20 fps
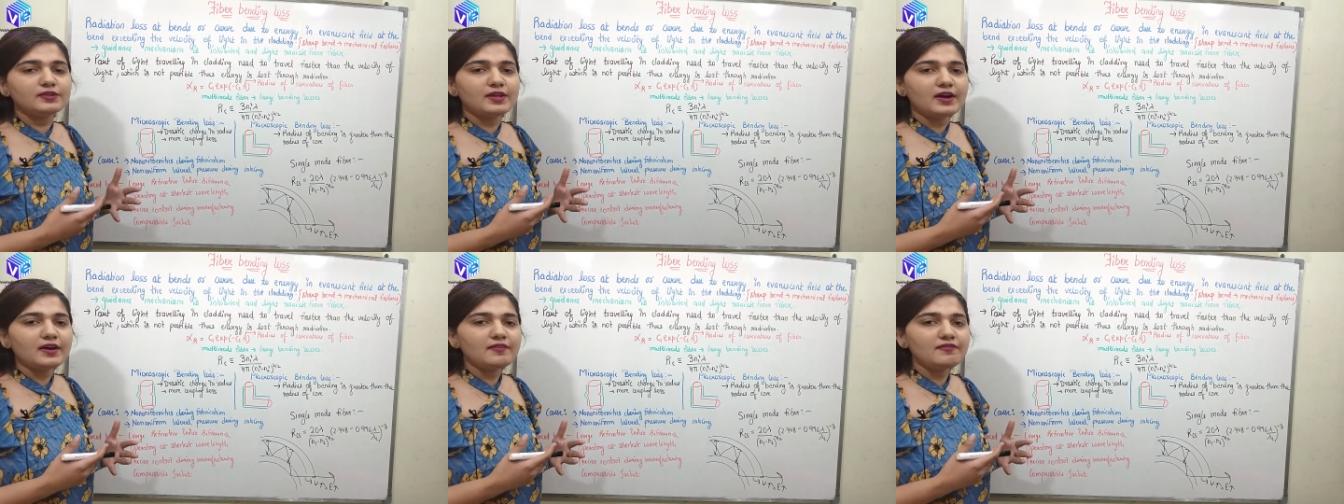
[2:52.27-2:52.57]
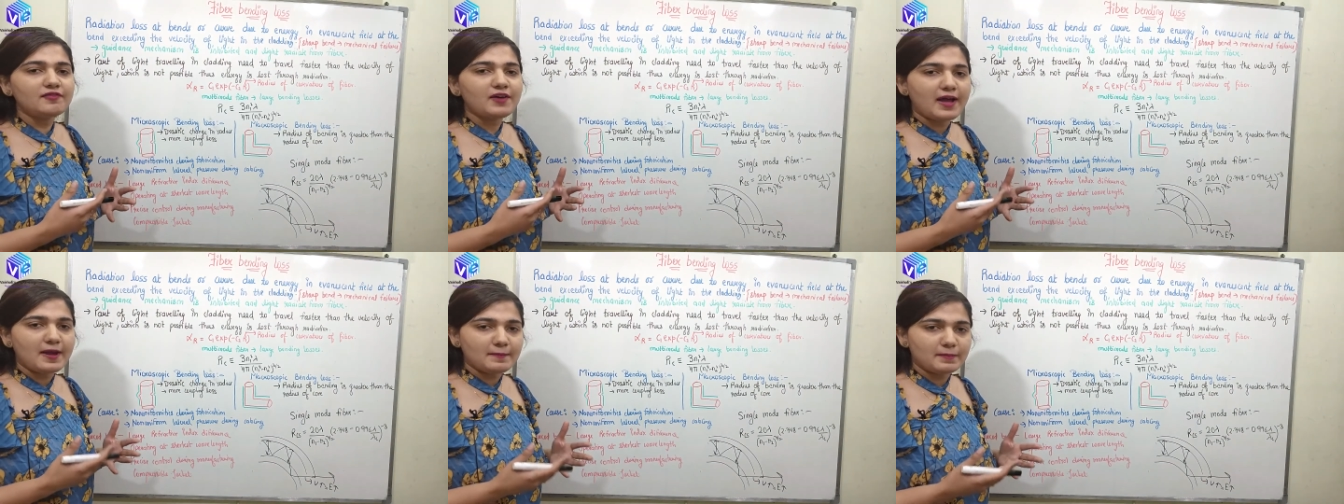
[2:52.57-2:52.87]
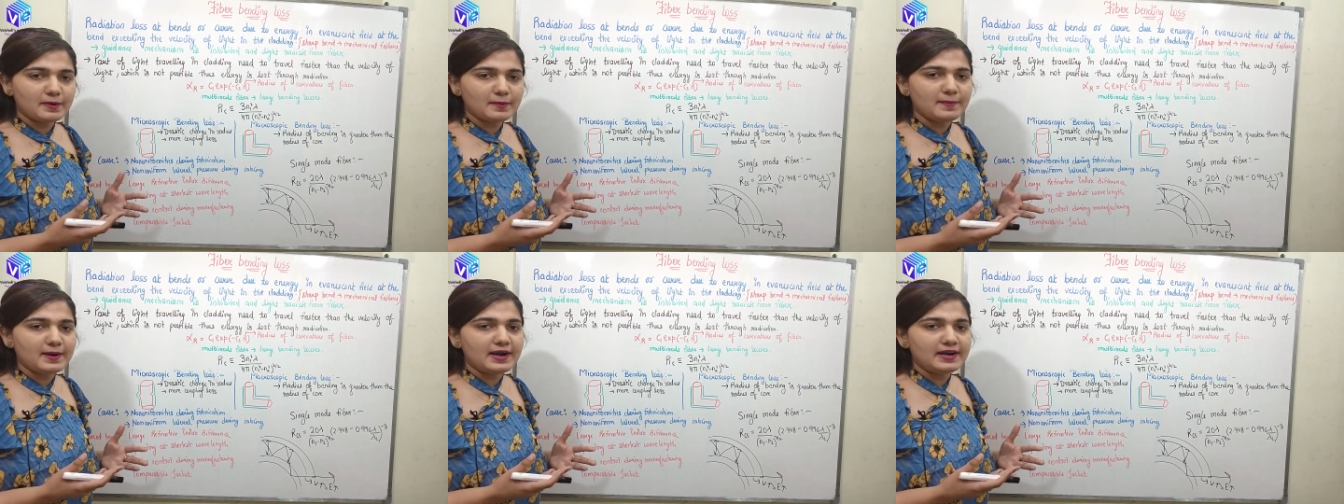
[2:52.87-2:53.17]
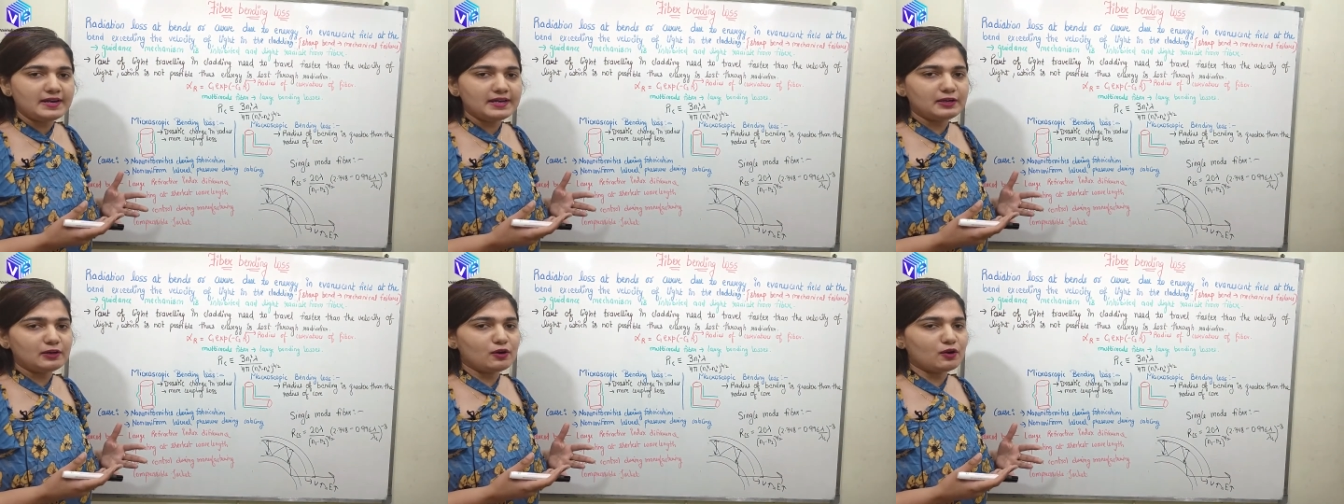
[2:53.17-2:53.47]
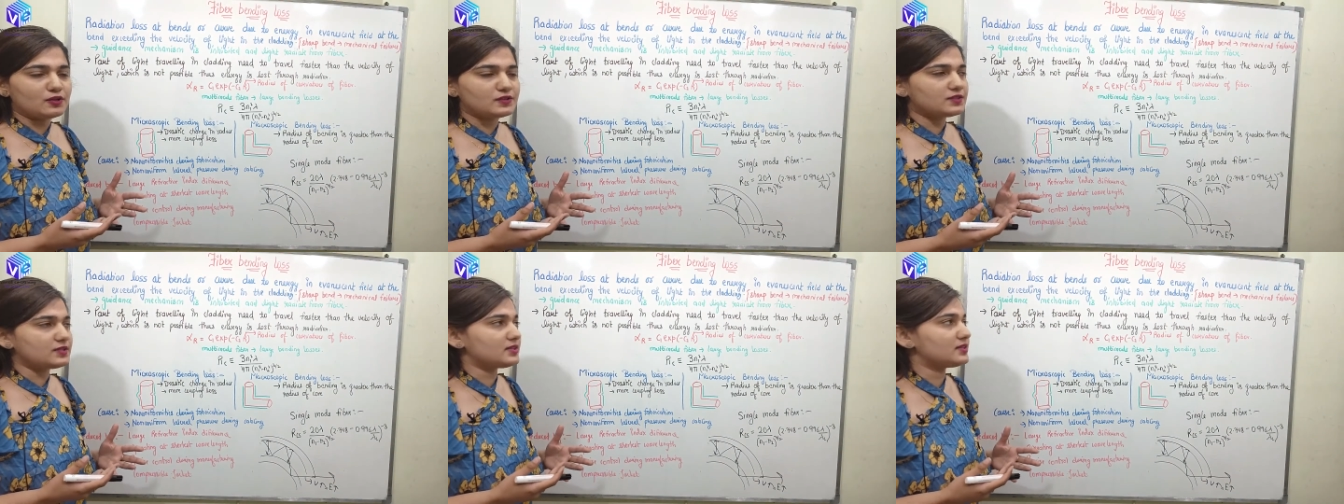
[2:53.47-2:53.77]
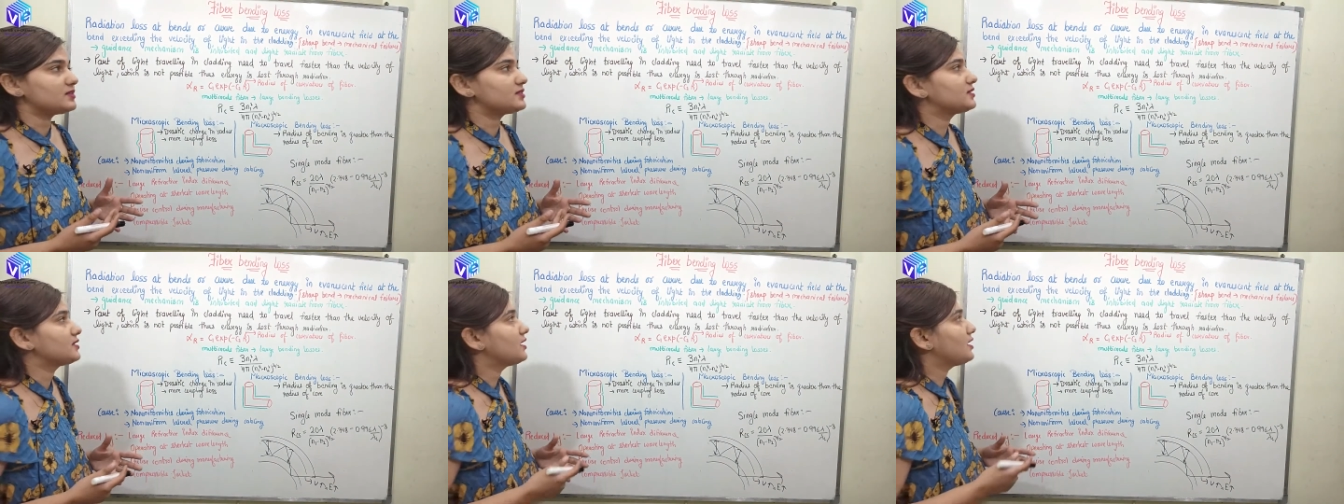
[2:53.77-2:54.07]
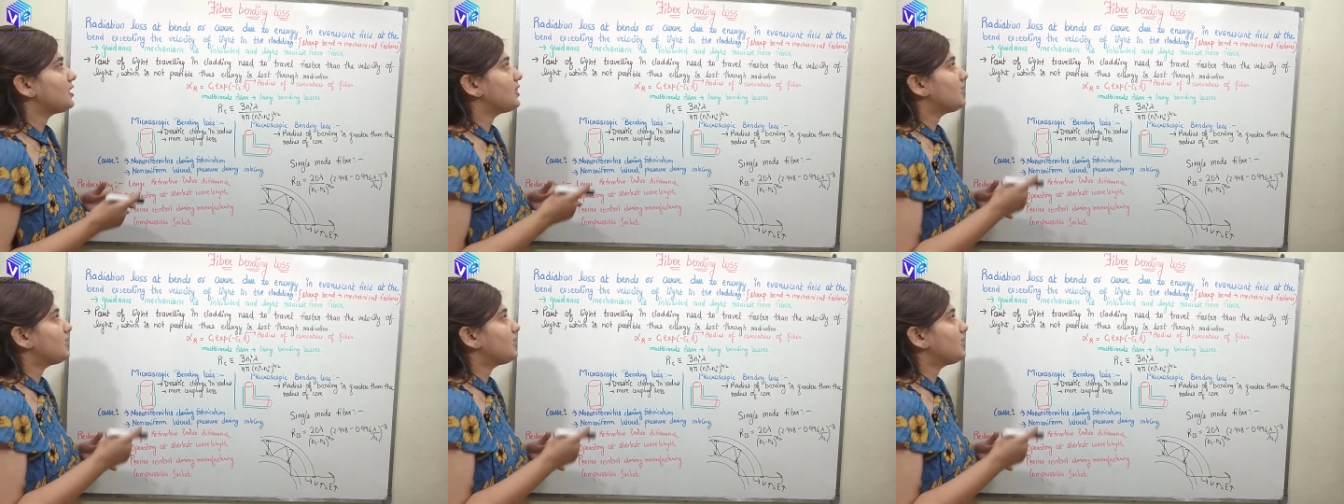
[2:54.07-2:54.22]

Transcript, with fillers: the fiber bending losses